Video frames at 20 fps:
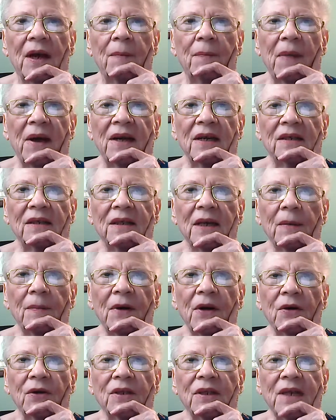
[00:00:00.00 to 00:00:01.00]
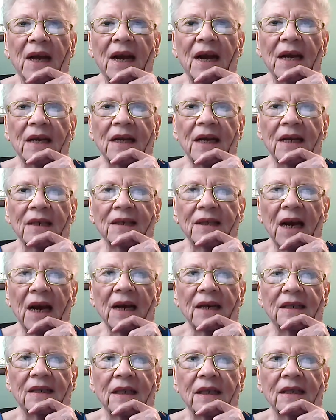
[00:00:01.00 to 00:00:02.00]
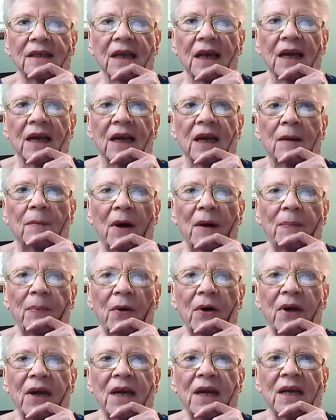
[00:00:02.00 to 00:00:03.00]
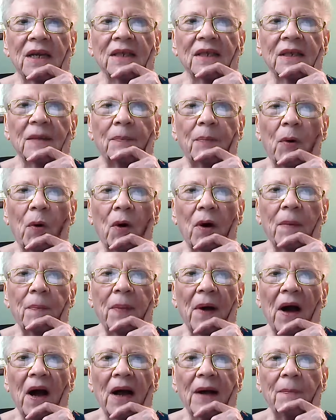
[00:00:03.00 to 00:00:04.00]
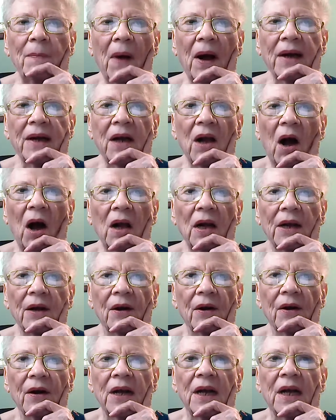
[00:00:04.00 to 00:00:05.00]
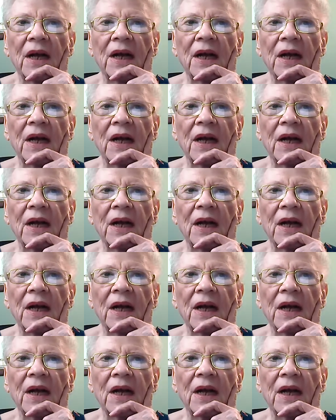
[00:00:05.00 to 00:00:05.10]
made a similar stand in Texas by putting his support behind Mike Collier,